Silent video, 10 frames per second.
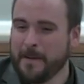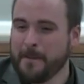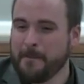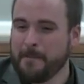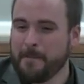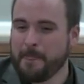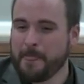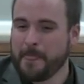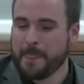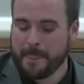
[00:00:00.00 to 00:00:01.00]

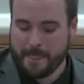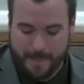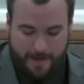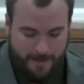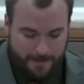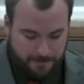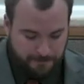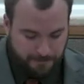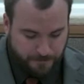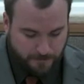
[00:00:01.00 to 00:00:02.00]

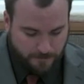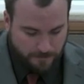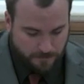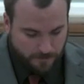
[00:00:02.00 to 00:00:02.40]
Nothing is said.